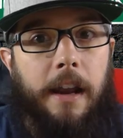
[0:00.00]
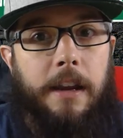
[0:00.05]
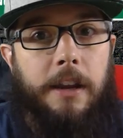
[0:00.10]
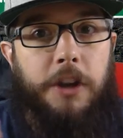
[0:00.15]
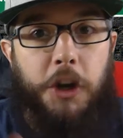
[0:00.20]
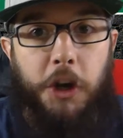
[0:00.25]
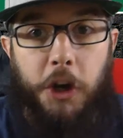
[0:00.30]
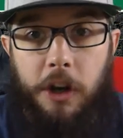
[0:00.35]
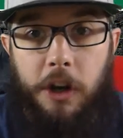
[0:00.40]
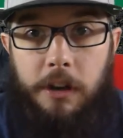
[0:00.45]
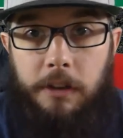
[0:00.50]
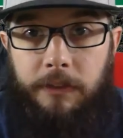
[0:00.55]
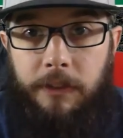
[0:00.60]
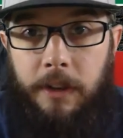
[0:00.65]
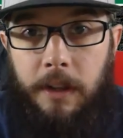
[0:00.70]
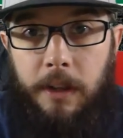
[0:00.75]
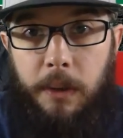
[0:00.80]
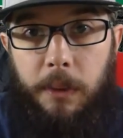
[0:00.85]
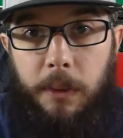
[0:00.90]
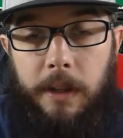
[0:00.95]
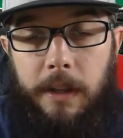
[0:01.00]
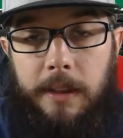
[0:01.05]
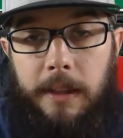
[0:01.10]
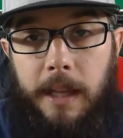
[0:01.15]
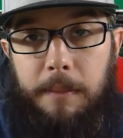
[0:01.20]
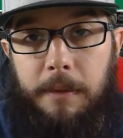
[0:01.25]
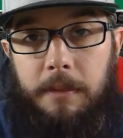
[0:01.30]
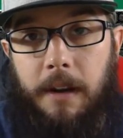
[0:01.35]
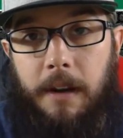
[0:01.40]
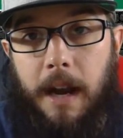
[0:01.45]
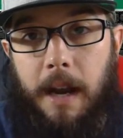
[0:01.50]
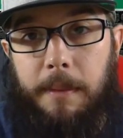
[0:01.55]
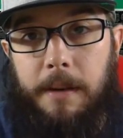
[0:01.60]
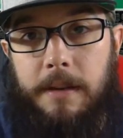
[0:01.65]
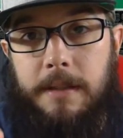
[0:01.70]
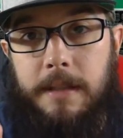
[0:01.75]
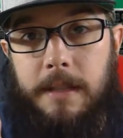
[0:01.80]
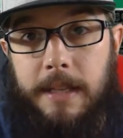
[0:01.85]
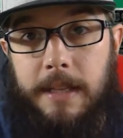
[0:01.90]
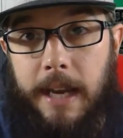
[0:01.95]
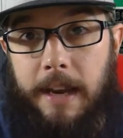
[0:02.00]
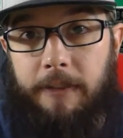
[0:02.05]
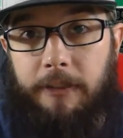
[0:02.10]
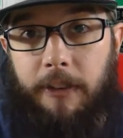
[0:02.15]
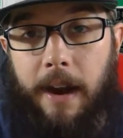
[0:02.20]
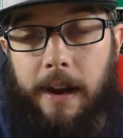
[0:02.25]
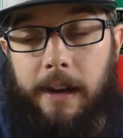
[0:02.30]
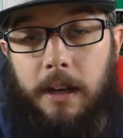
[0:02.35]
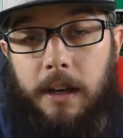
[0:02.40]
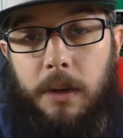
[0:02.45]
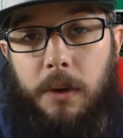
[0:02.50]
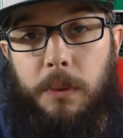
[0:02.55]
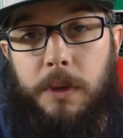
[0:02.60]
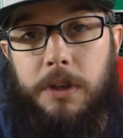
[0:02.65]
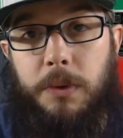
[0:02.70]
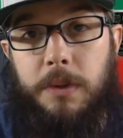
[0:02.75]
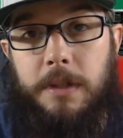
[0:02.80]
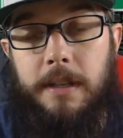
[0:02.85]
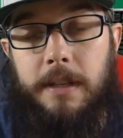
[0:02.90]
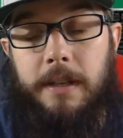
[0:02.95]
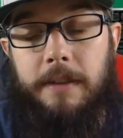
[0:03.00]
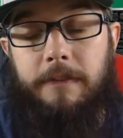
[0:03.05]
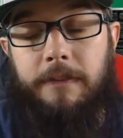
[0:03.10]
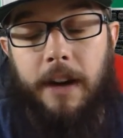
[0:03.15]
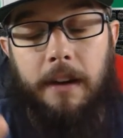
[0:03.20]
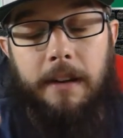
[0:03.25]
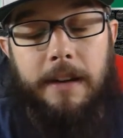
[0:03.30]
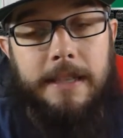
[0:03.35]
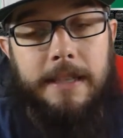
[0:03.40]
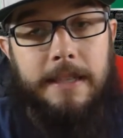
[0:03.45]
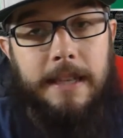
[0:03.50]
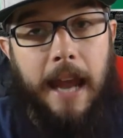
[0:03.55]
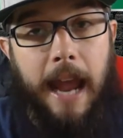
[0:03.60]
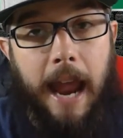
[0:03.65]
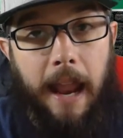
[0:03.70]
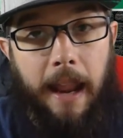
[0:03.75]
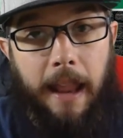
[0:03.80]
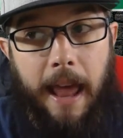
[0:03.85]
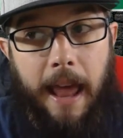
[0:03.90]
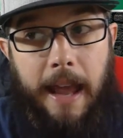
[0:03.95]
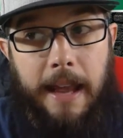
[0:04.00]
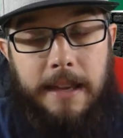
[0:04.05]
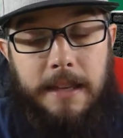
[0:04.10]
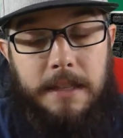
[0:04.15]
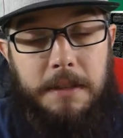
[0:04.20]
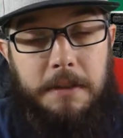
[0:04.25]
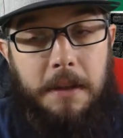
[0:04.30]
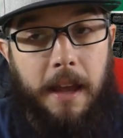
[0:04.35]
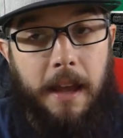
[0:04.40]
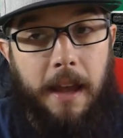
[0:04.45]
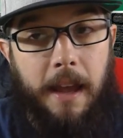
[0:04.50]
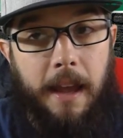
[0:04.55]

Nerve with Emma Roberts and Dave Franco, which was a very stylized